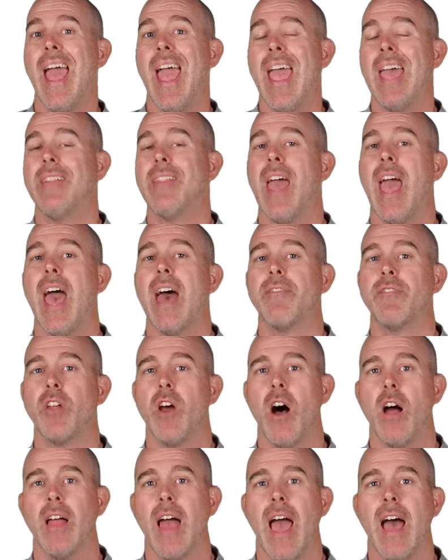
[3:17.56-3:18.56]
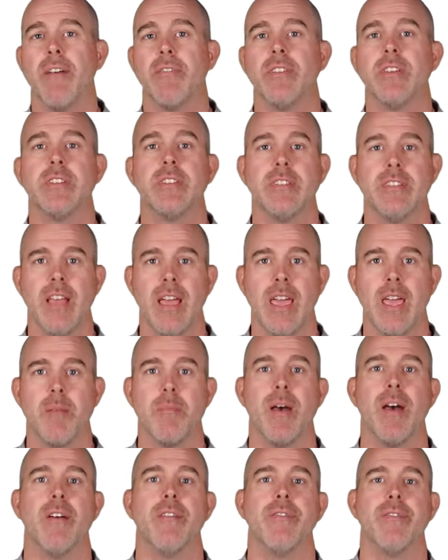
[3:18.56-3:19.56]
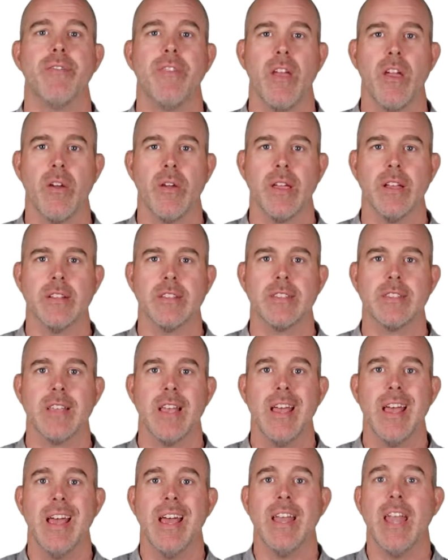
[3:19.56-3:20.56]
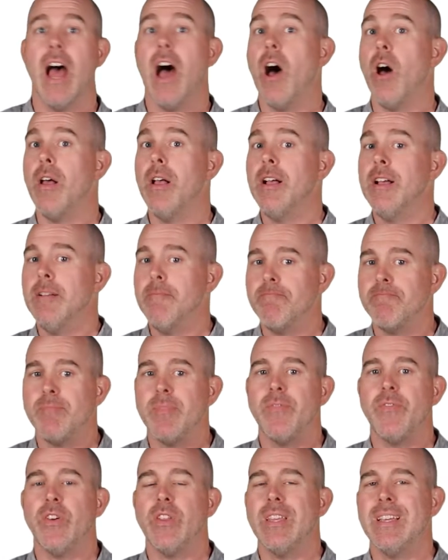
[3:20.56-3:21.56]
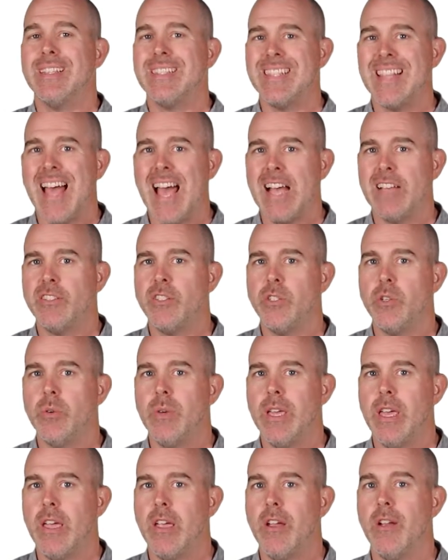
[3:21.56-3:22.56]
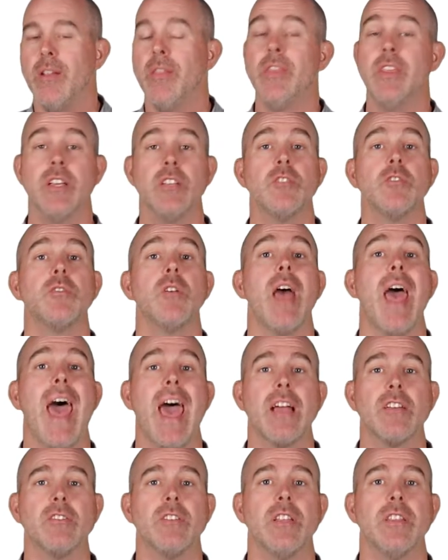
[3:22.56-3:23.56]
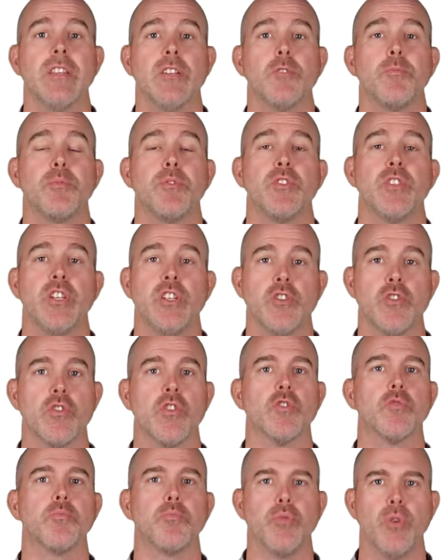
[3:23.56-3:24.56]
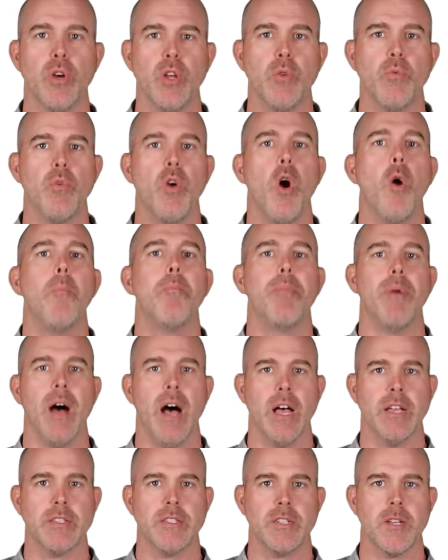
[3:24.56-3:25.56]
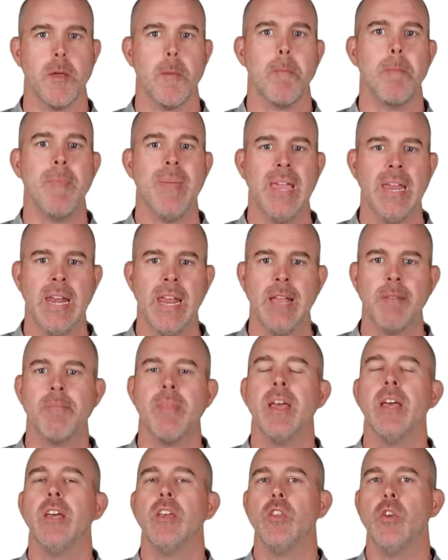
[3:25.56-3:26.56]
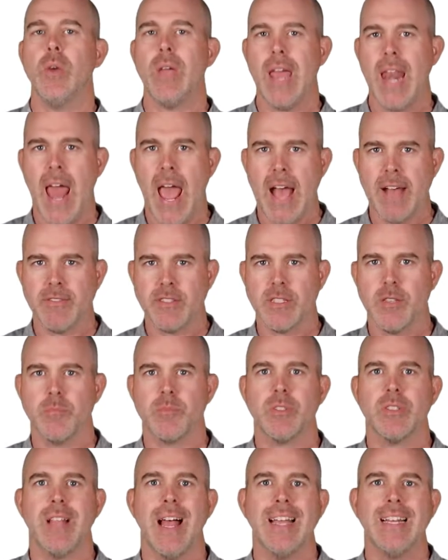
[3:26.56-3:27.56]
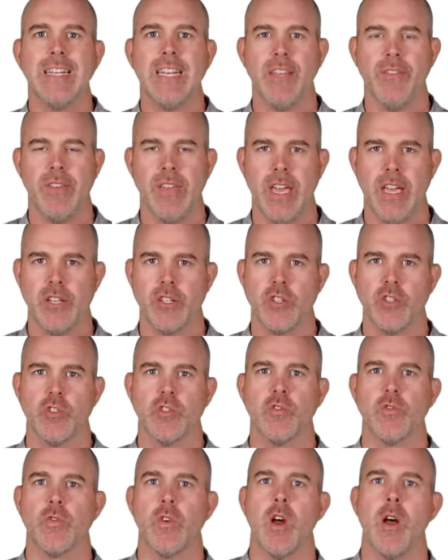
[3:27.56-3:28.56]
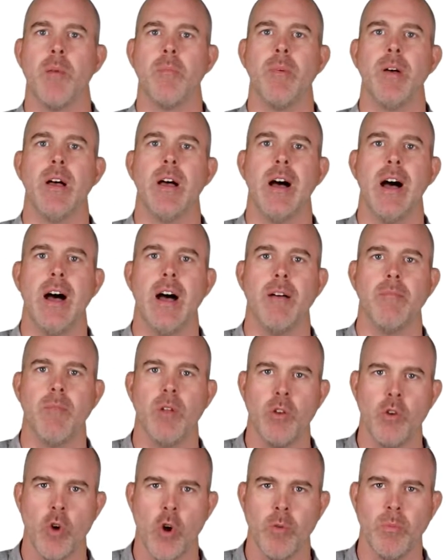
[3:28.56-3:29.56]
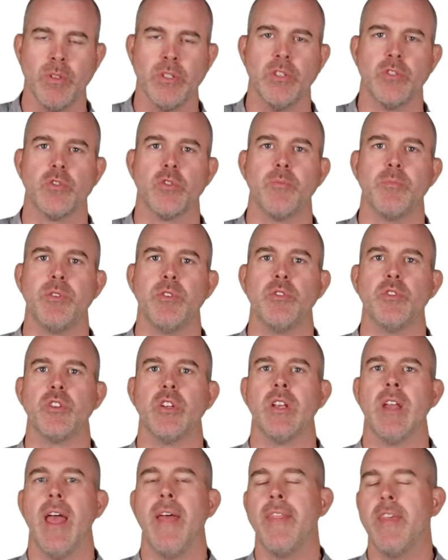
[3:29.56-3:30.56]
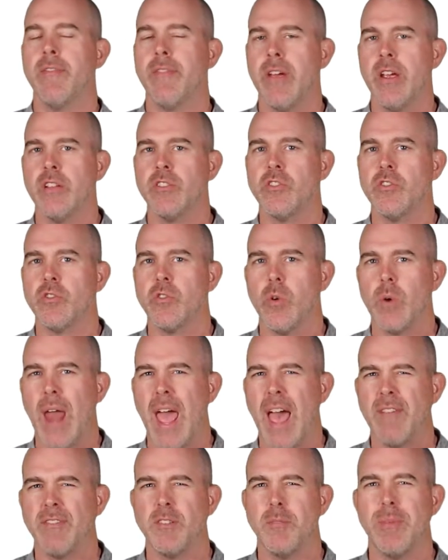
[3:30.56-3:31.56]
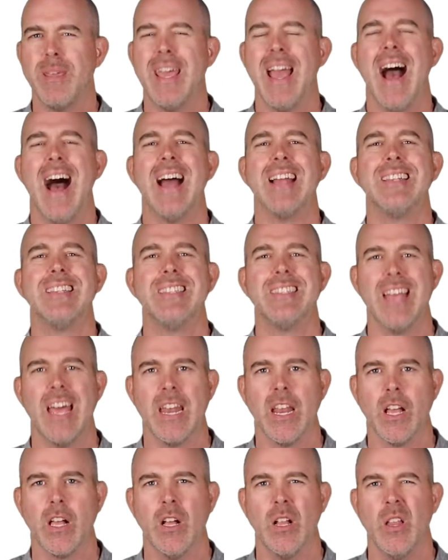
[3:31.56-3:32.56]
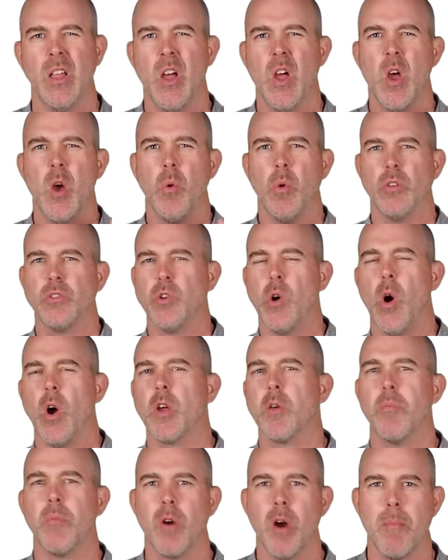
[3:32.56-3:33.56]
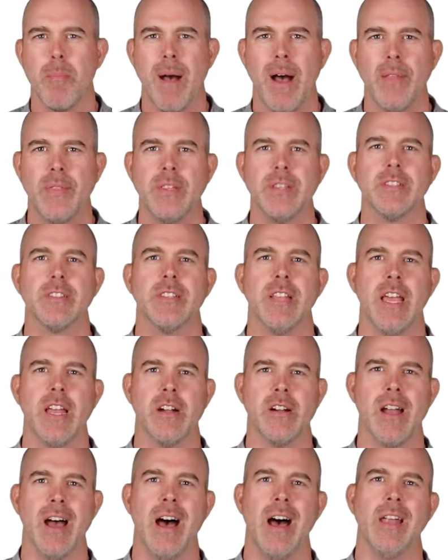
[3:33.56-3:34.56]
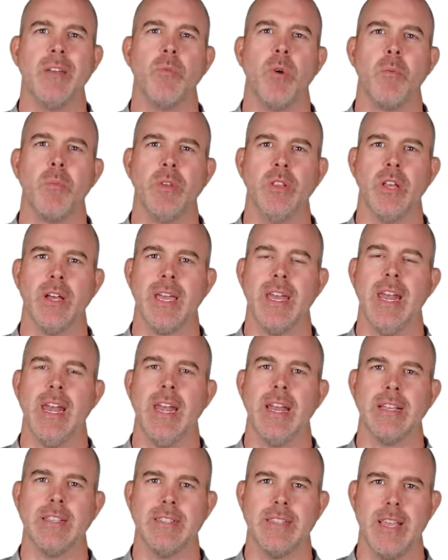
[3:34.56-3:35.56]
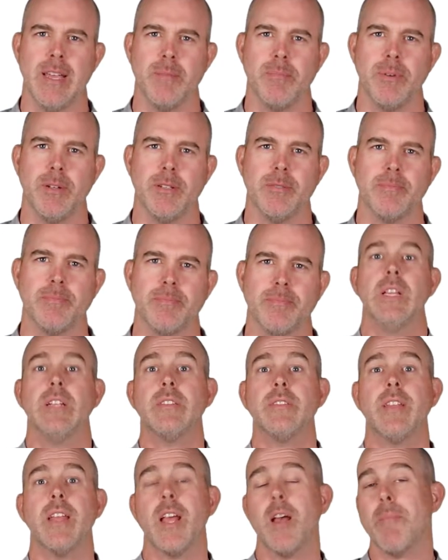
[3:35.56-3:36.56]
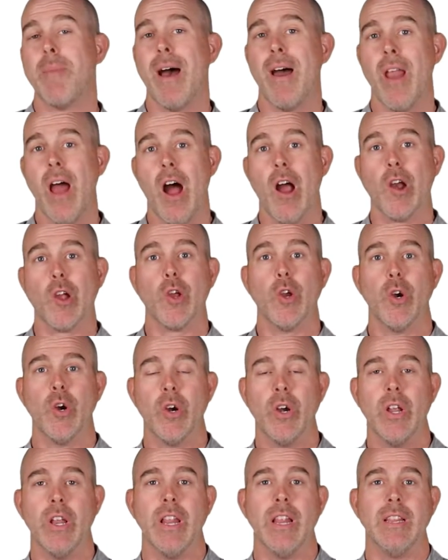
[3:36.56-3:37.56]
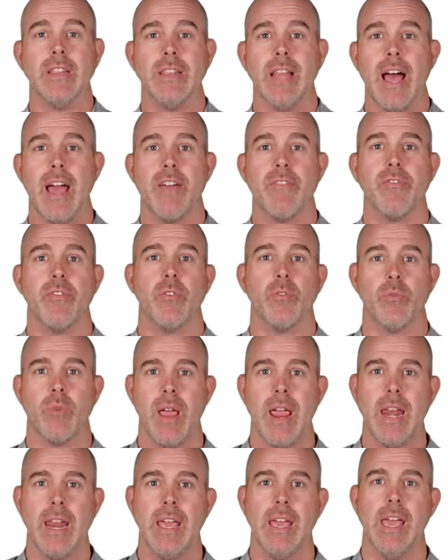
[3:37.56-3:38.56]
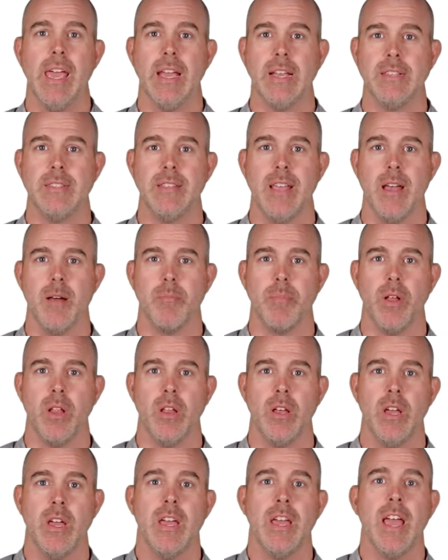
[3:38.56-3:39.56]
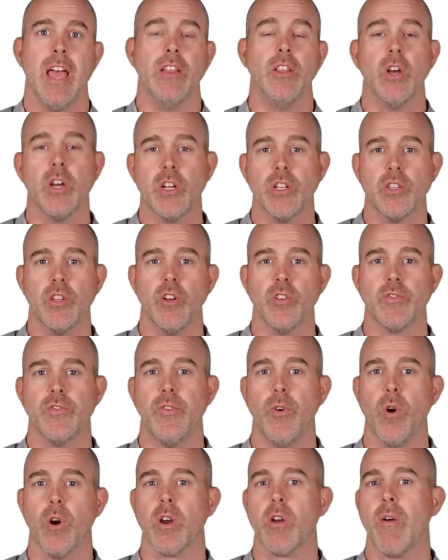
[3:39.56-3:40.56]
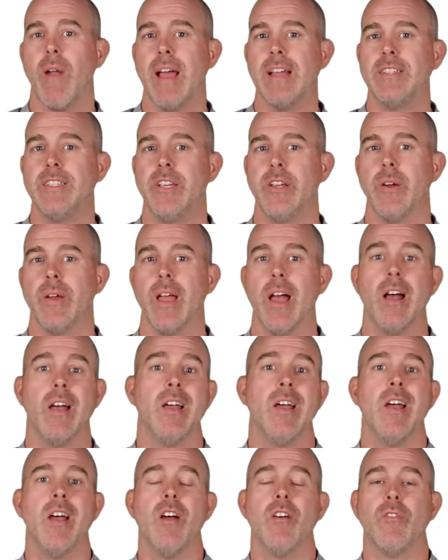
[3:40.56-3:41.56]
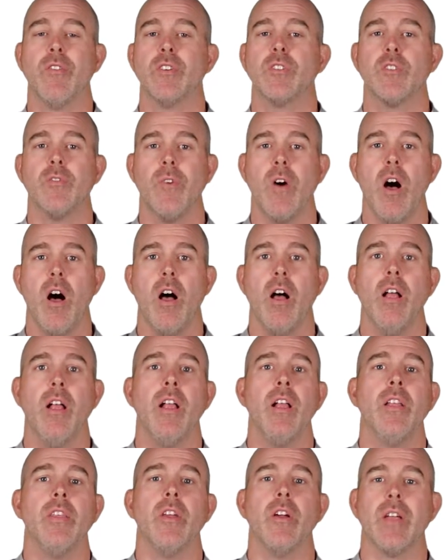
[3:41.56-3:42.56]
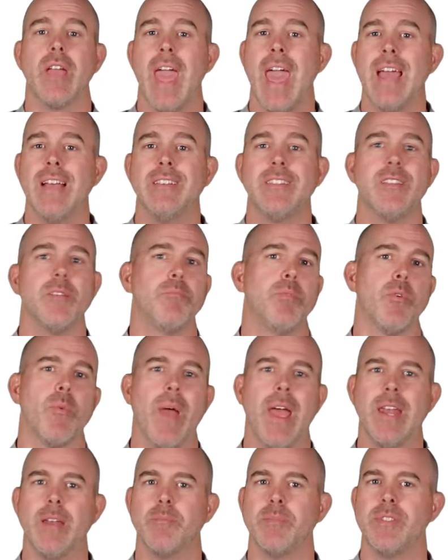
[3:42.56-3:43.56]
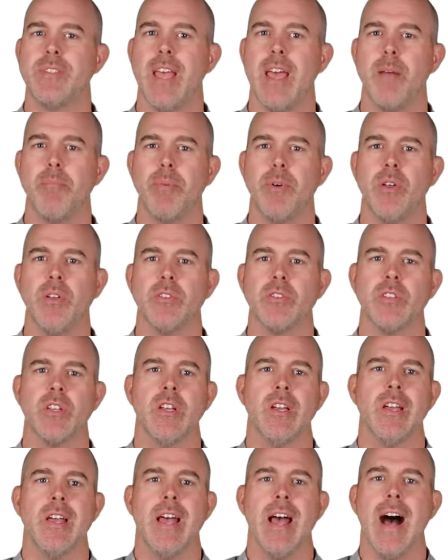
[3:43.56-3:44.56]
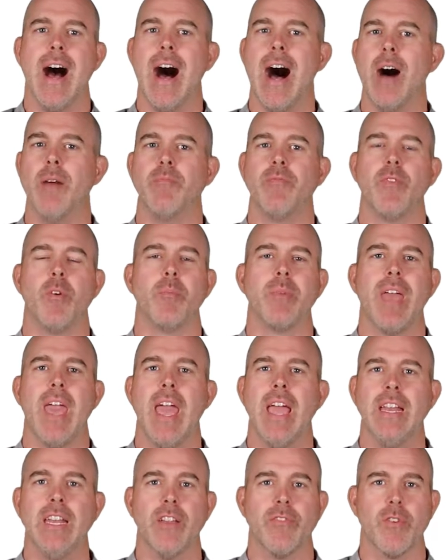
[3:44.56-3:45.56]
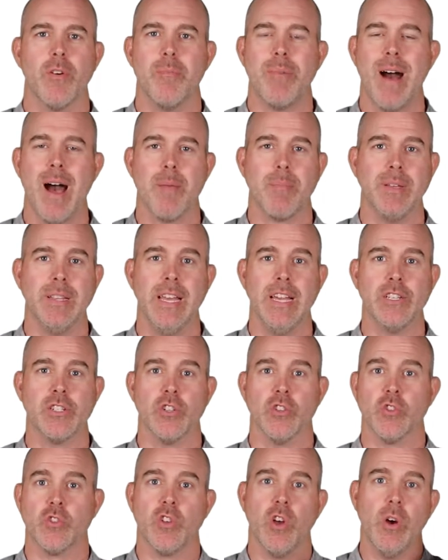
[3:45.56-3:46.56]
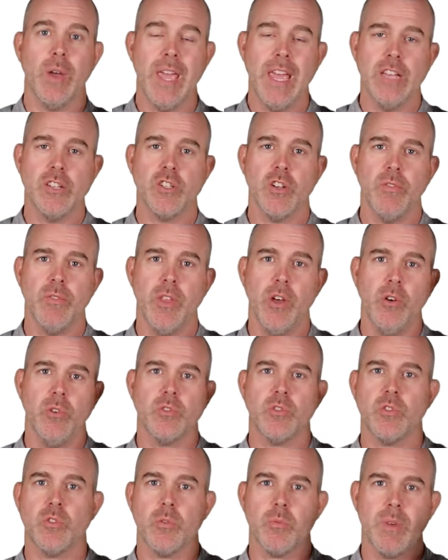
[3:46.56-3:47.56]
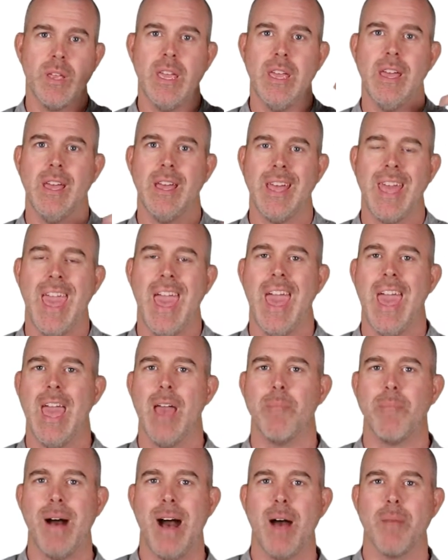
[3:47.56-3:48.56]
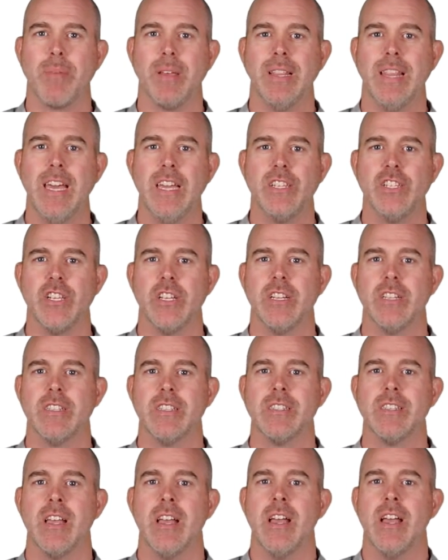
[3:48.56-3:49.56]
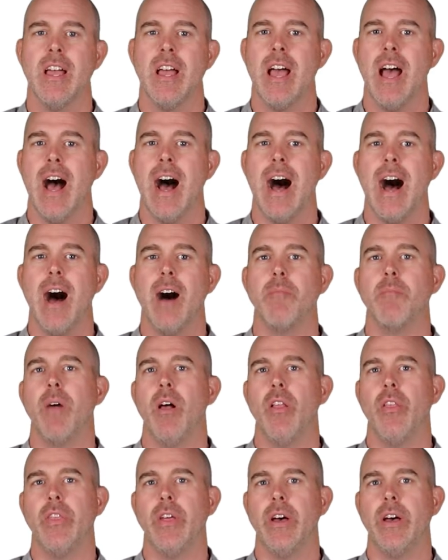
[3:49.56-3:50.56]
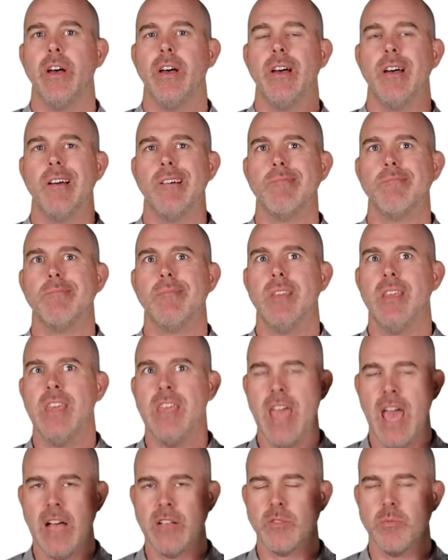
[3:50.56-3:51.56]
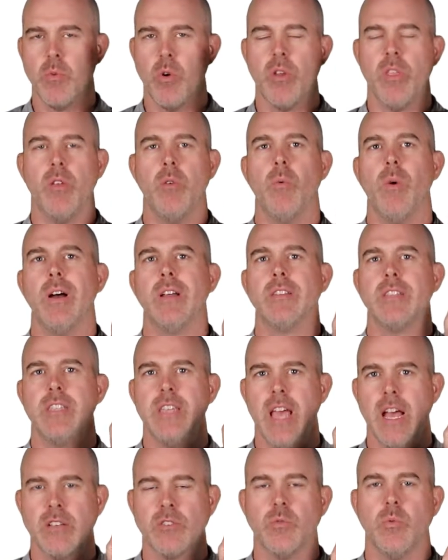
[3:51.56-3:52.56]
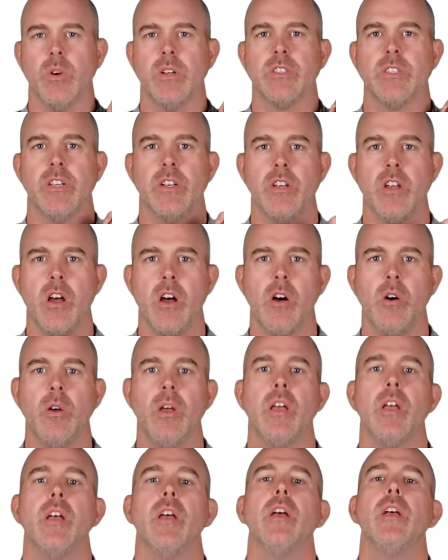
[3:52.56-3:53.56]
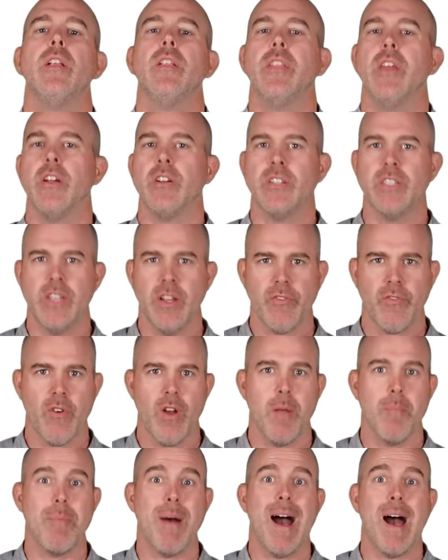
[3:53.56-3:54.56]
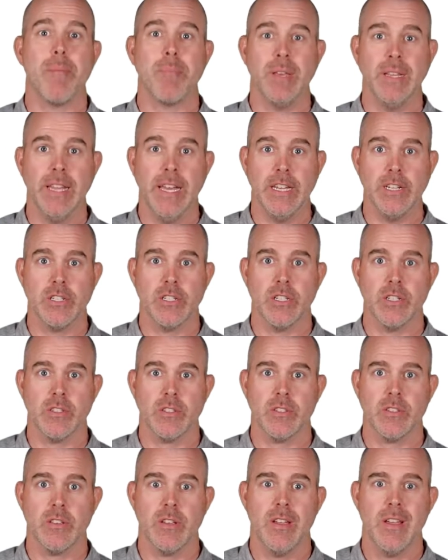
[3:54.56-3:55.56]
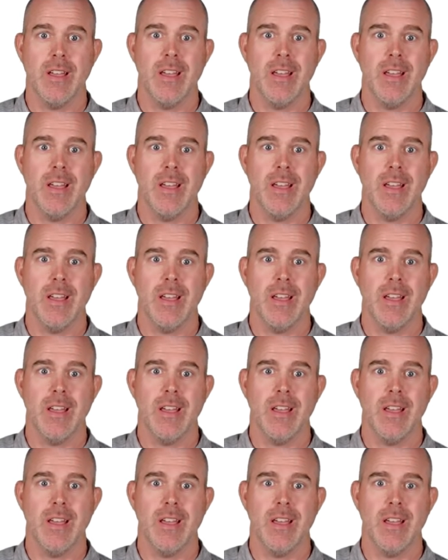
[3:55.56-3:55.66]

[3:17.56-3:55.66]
and they have to all have the same variance. Now, for these last two here, this actually, this procedure is pretty robust, meaning you can have some slight deviations from uh, a normal distribution and the variances don't have to be identical. We'll talk more about this later on when we look at an example. Let's think about our current life rating example and look at those four criteria. First of all, they're K simple random samples. Um, from K different populations. So each of those three K populations um, the yes more than once, yes once, and no, they're different populations.